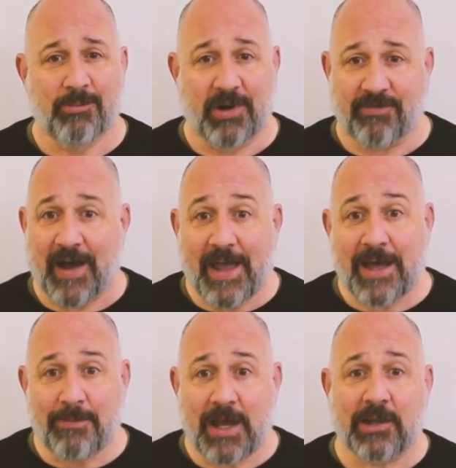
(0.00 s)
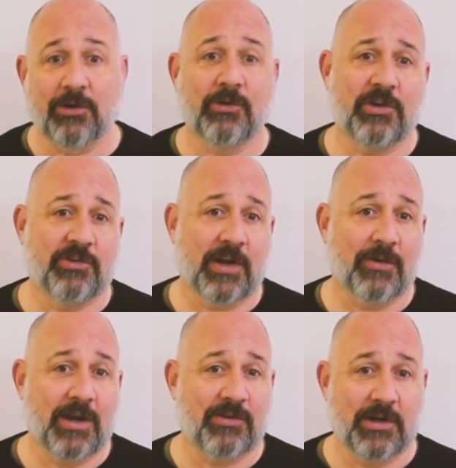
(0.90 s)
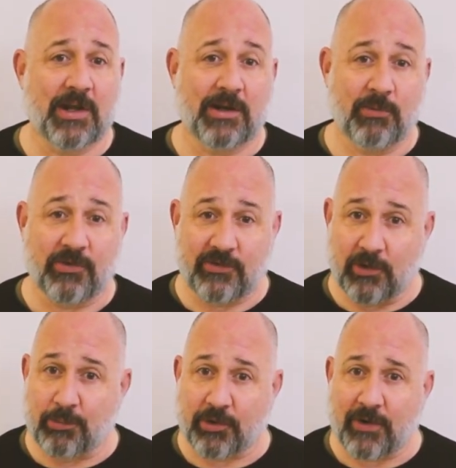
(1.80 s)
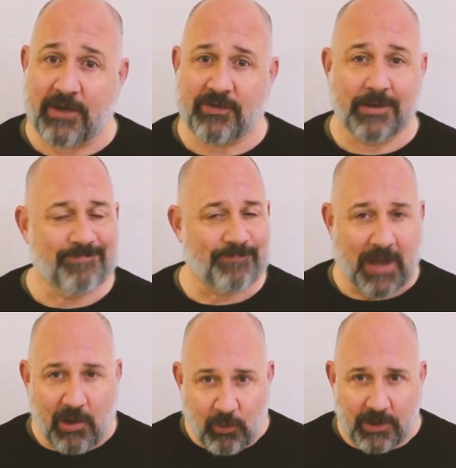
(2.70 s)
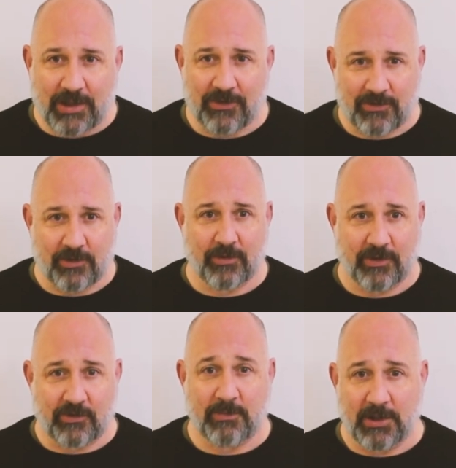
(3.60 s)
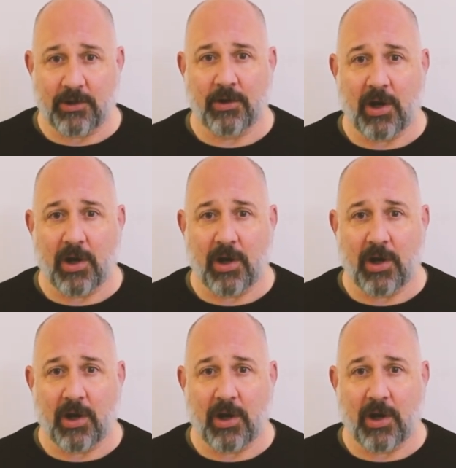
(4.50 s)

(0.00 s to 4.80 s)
But if I had macular degeneration and it was still progressing, I wouldn't consider this to be a good